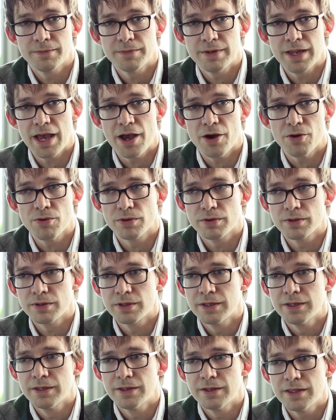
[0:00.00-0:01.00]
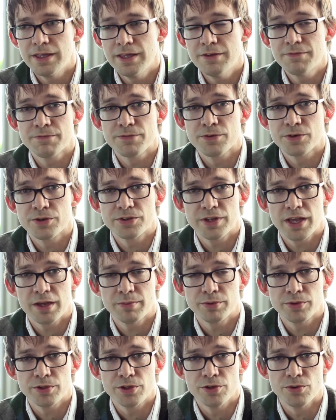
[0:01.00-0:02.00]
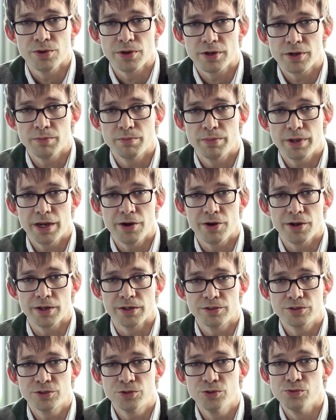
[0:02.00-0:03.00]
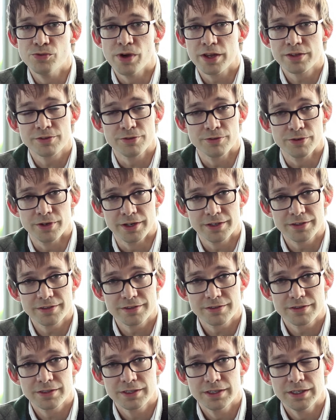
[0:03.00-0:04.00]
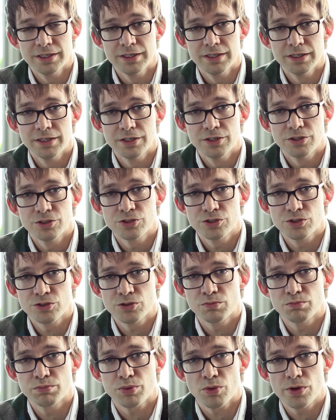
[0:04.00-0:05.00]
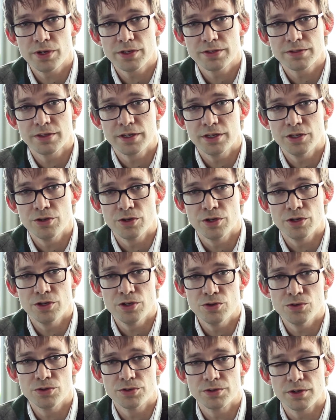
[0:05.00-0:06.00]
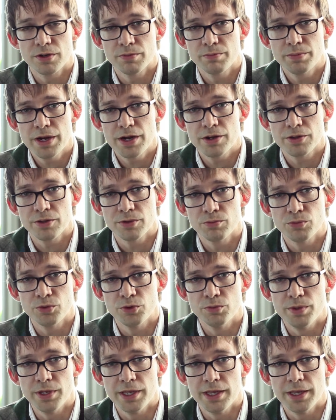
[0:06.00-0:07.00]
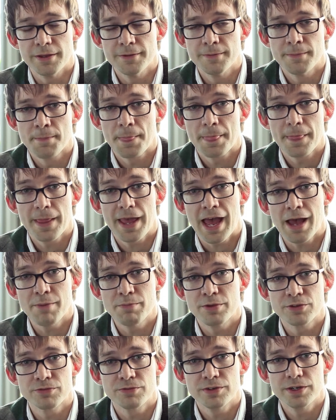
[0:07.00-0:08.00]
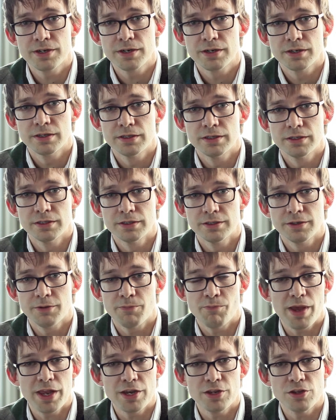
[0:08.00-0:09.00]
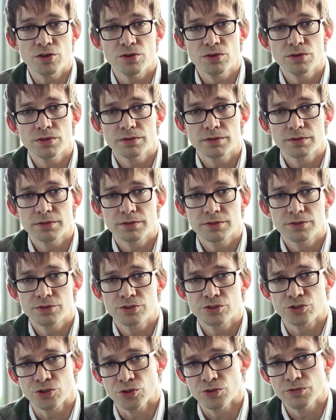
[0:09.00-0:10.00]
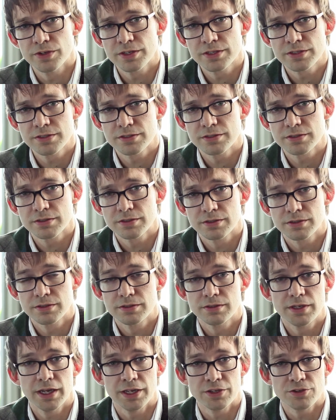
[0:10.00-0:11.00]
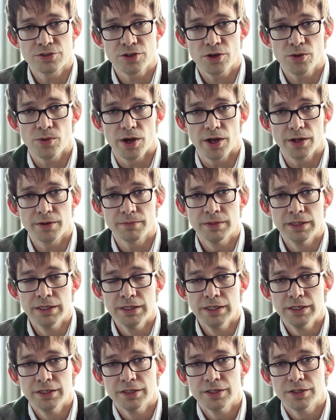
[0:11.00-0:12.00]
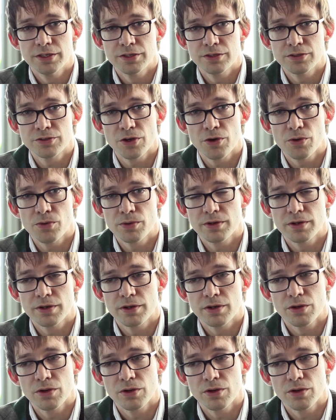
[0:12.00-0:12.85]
Now, if, for example, you were comparing two restaurants, certain points that you could use to compare them would be atmosphere, menu, service, and so on. So